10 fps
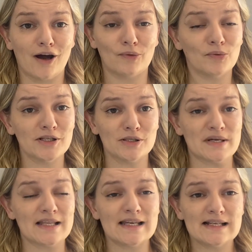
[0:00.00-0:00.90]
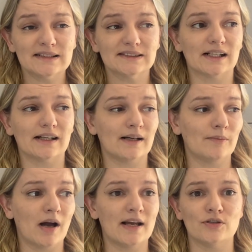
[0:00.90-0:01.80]
I will be doing these.
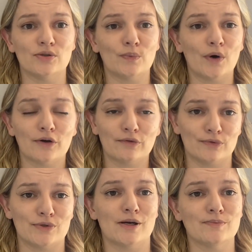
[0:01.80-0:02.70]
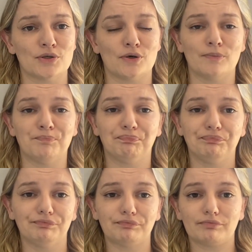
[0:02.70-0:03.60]
I do work a full-time job.
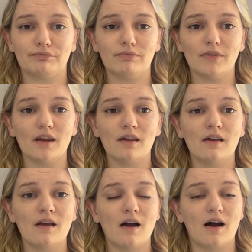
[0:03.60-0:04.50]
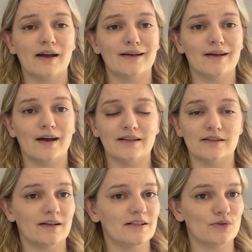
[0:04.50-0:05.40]
I
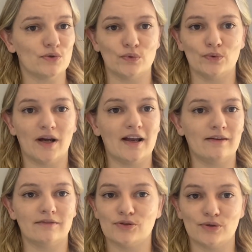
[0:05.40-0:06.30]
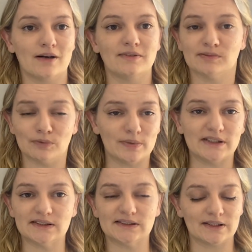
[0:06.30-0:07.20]
do have a small
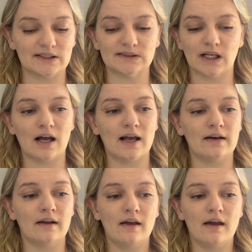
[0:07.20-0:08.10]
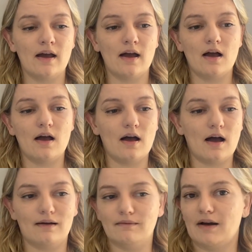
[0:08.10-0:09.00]
business on the side.
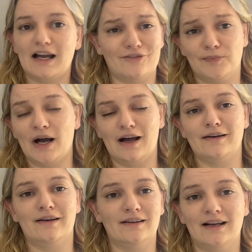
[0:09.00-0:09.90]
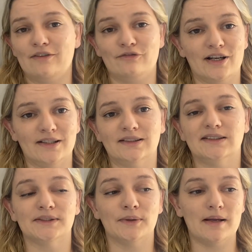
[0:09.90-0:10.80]
I have a partner, I have friends,
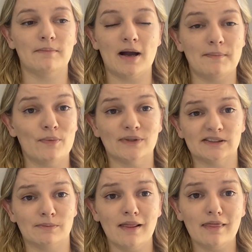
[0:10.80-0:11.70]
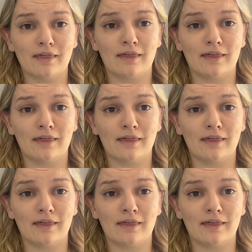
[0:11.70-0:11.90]
so it might be once a month.